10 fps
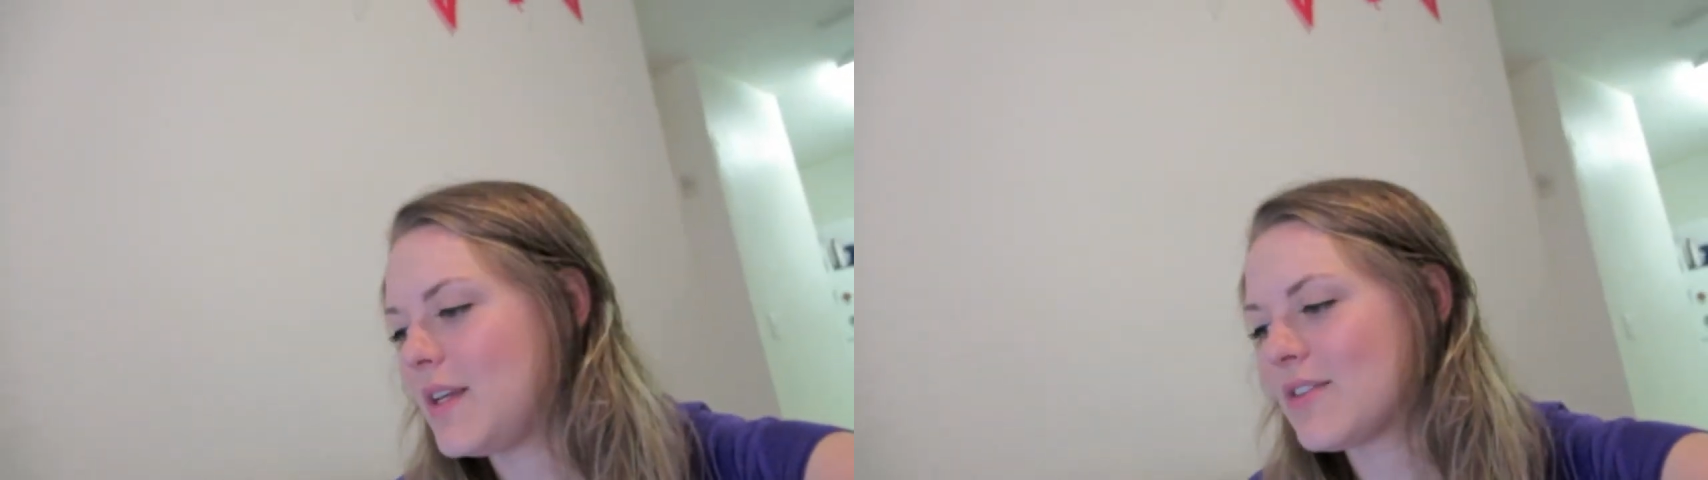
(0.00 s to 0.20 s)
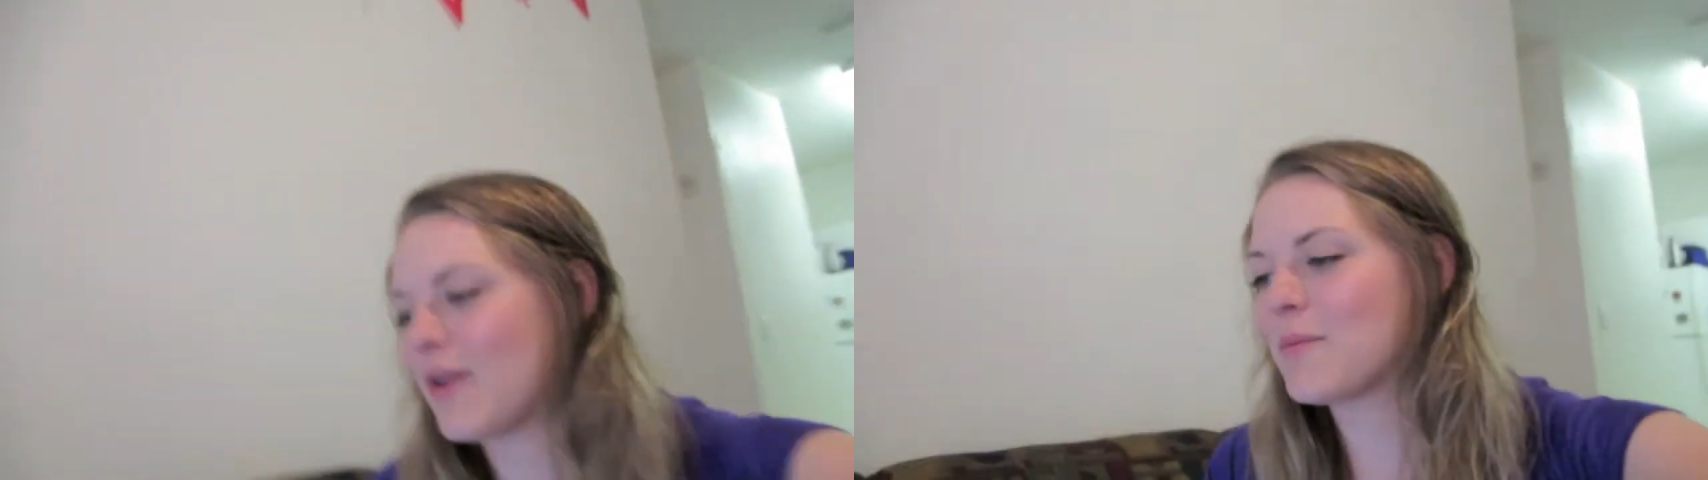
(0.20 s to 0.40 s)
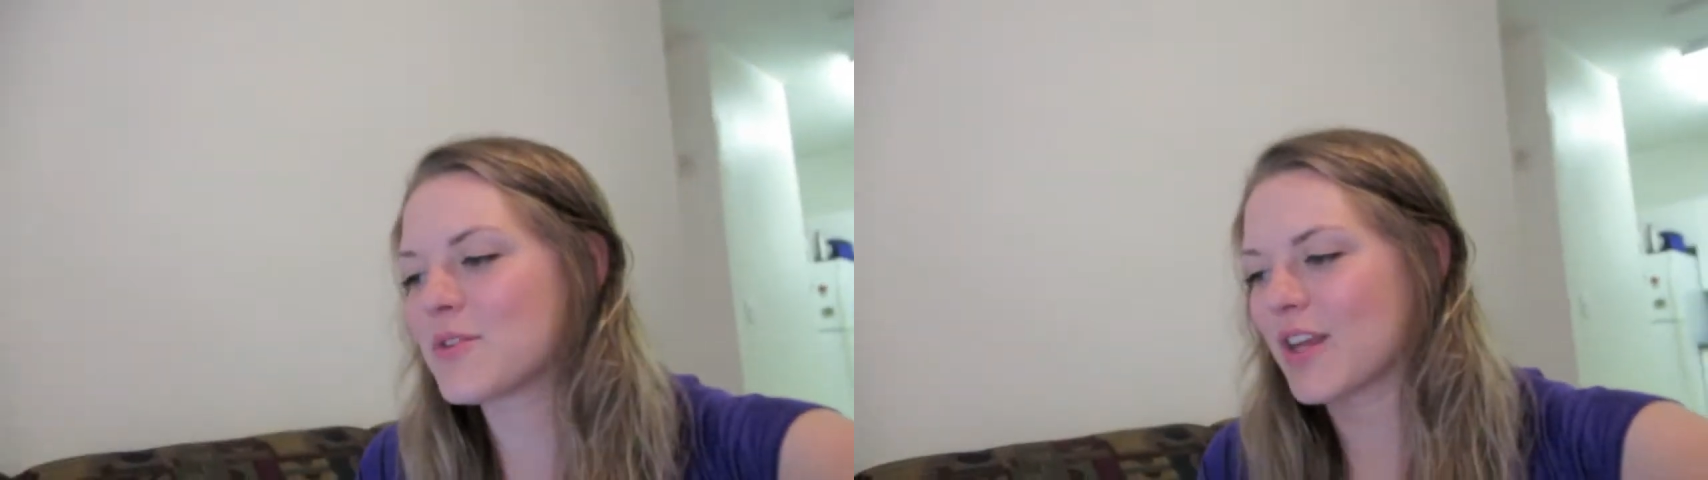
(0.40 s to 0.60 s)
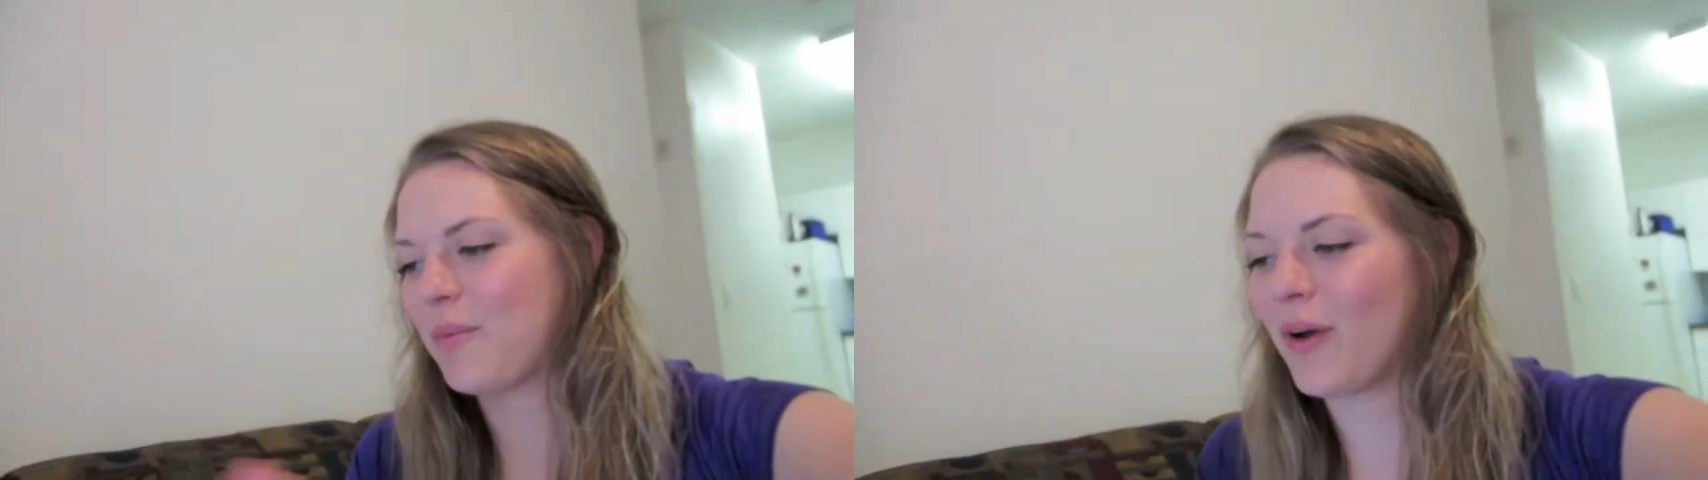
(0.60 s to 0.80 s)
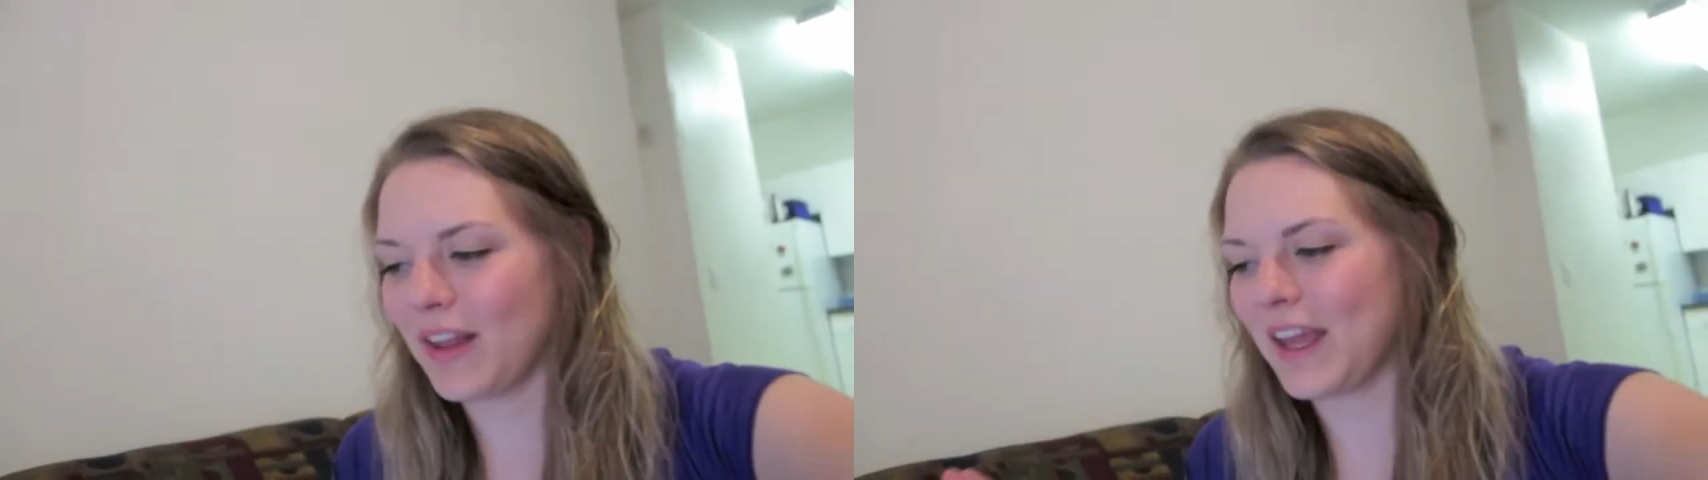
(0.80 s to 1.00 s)
So now I'm just gonna
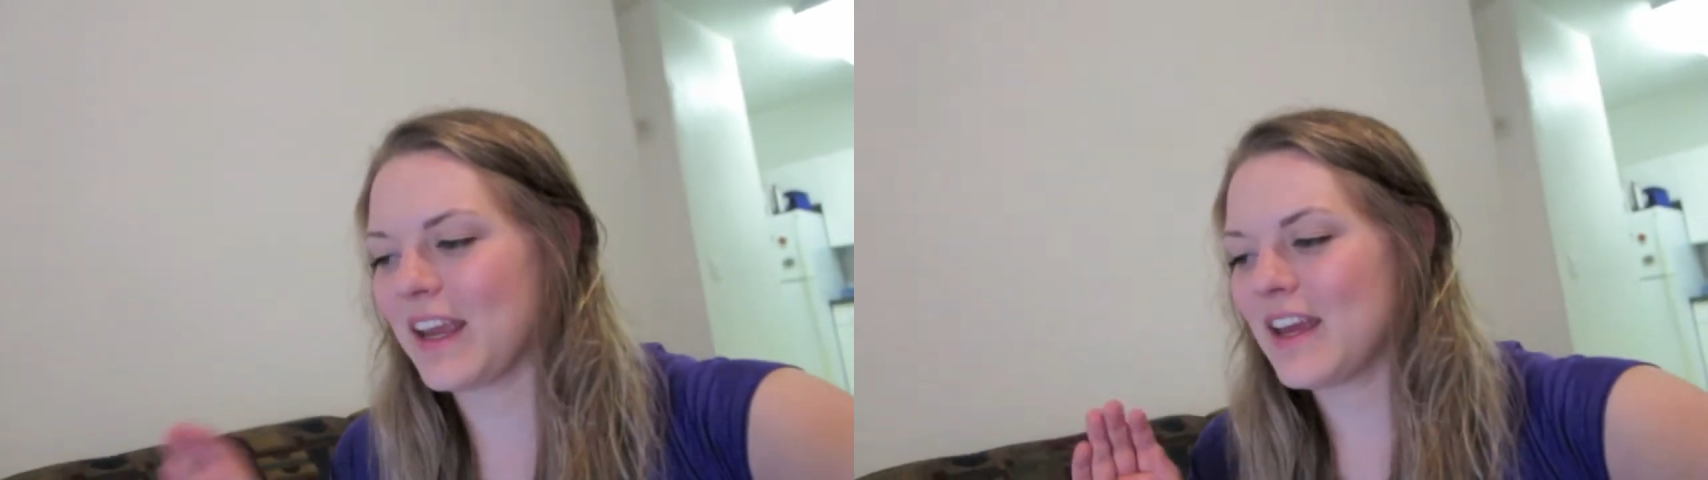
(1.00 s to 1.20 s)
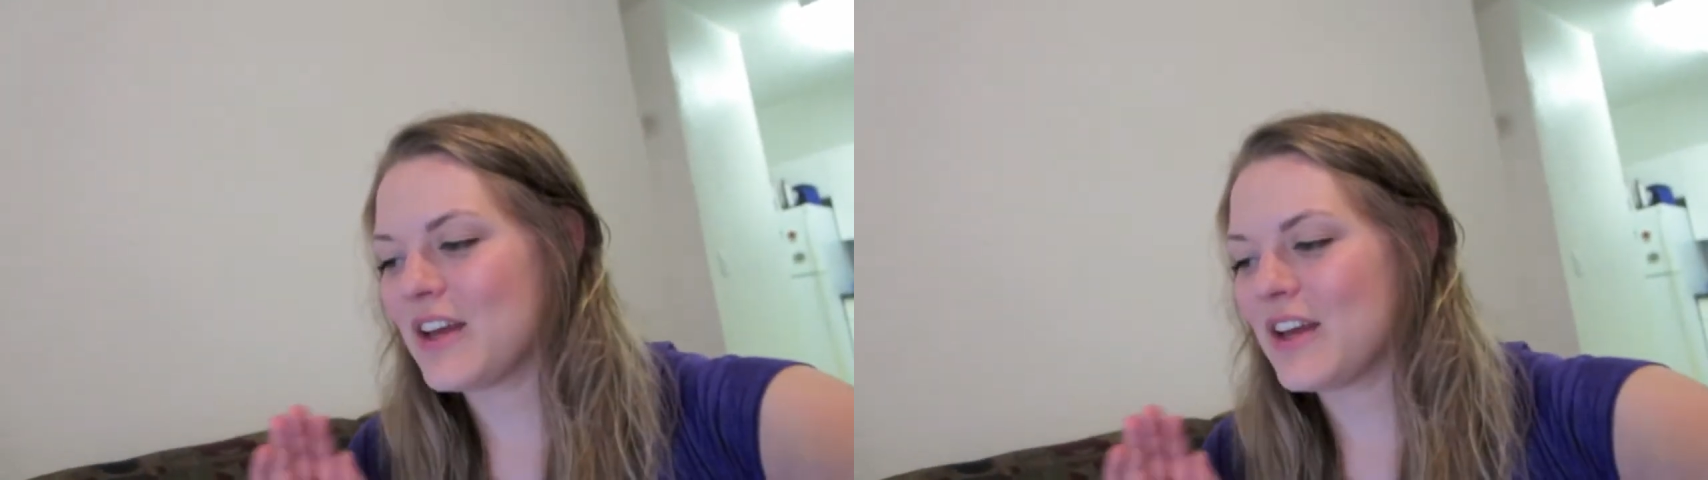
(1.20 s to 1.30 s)
put like